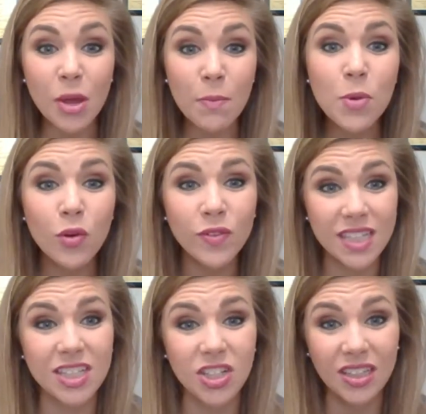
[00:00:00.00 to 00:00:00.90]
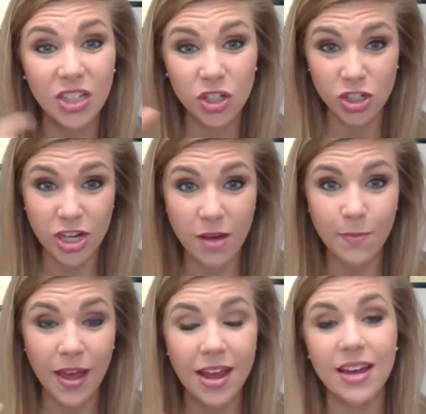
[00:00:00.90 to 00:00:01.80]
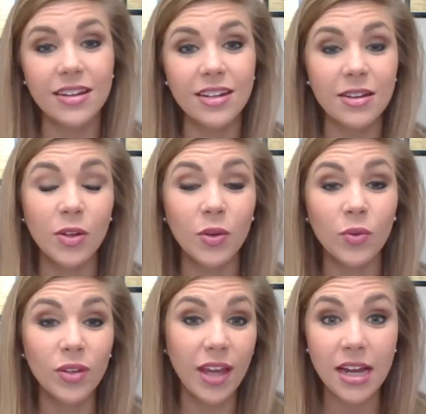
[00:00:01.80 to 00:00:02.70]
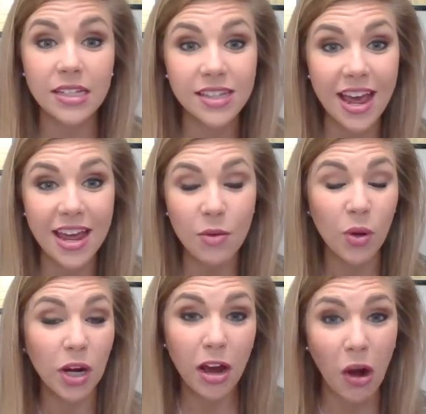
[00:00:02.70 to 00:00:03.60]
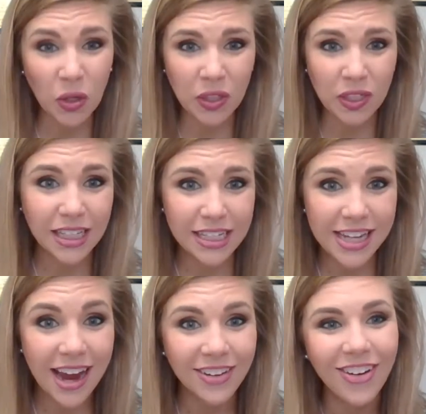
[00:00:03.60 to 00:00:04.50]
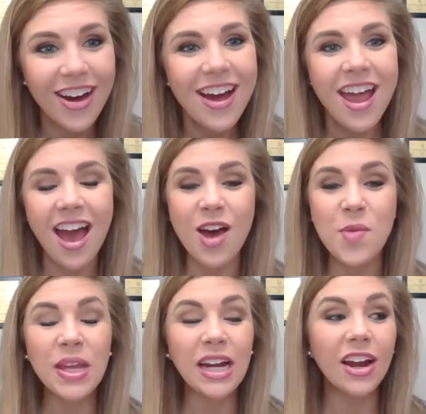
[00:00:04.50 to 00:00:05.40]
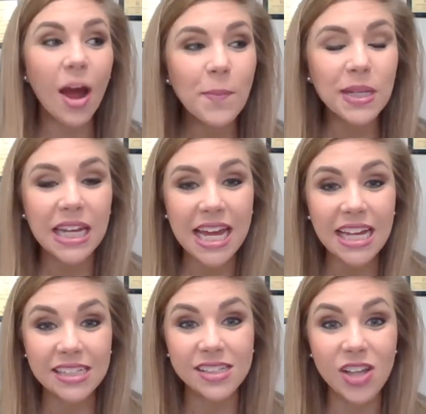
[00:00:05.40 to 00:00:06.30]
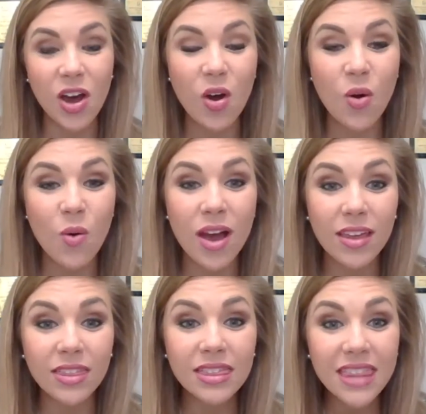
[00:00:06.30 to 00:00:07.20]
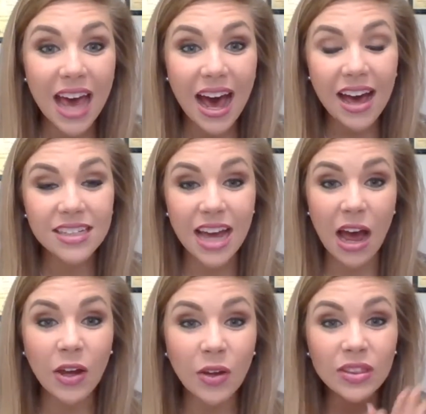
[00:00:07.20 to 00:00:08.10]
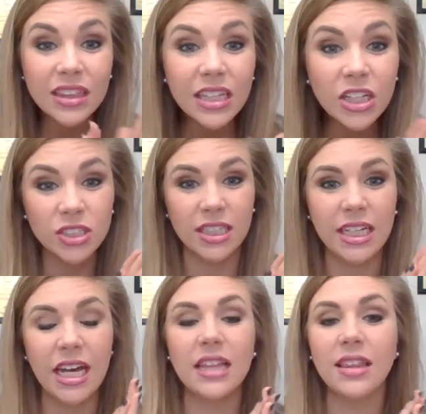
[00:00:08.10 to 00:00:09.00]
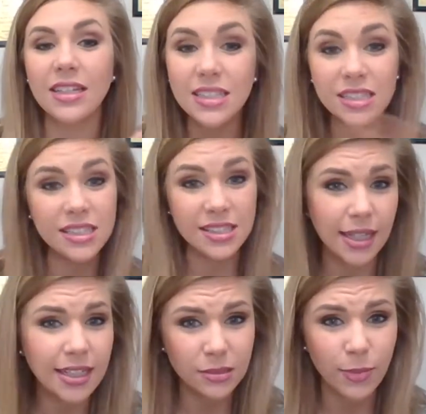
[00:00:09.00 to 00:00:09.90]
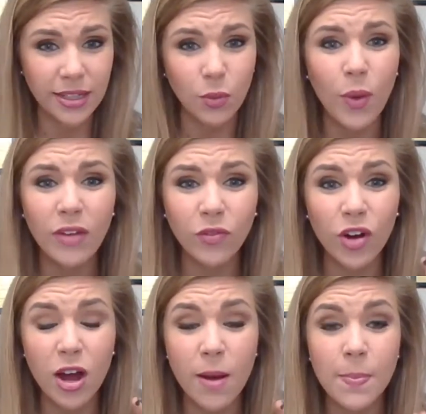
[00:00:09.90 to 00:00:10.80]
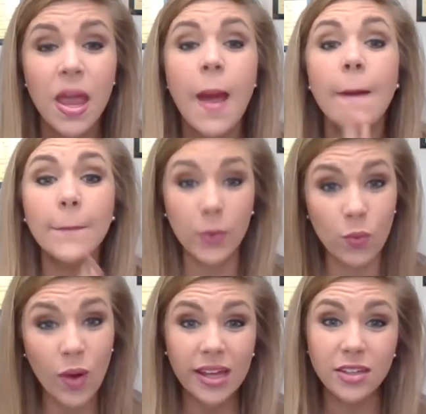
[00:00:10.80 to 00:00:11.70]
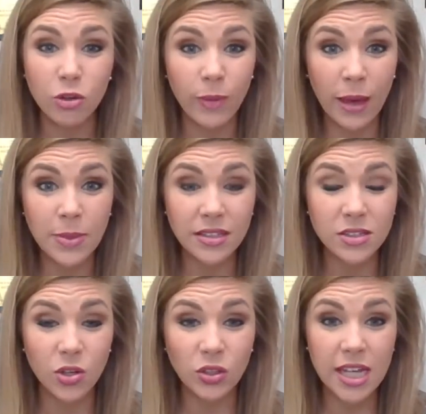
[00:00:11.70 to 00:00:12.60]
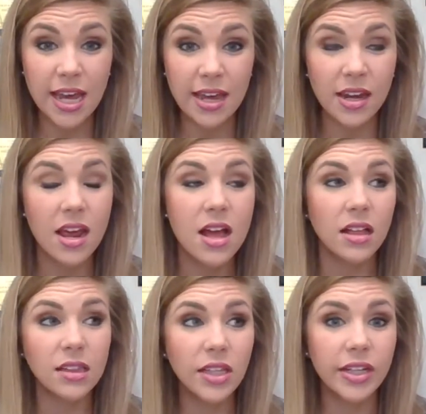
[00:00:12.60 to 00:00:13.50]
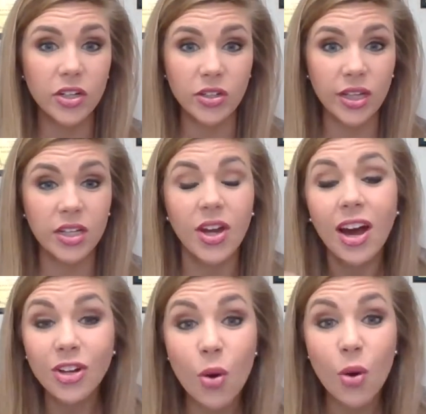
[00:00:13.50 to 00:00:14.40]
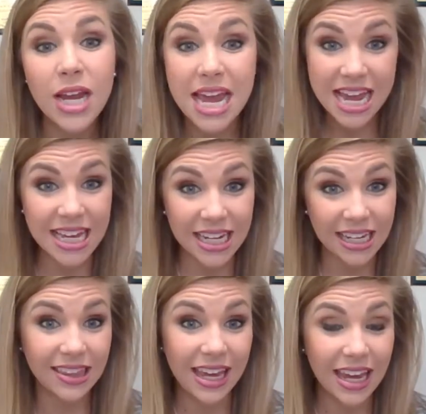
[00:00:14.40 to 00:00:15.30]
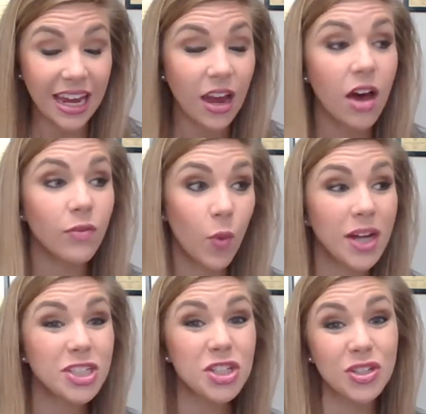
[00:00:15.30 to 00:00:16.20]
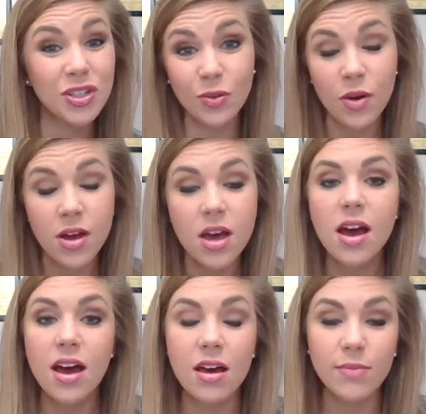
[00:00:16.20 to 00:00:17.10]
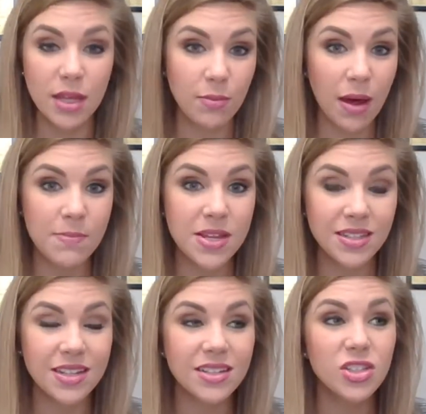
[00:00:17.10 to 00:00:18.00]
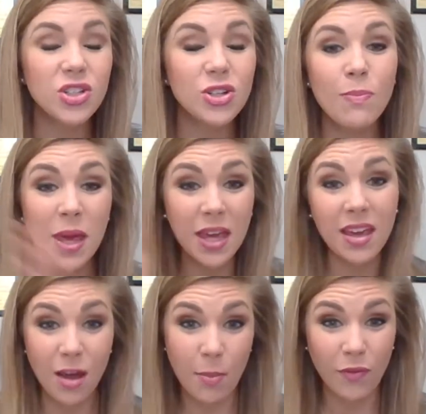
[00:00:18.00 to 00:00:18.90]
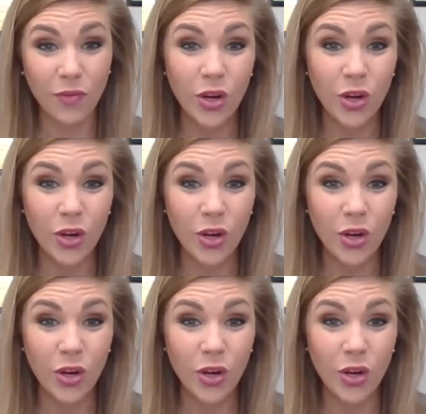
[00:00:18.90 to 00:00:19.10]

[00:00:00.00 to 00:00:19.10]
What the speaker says: moved into leadership and gained a what I call an elite title in our company. And so that I literally in less than 6 months went from brand new baby consultant, literally not knowing anything of what to do in my business, to picking up a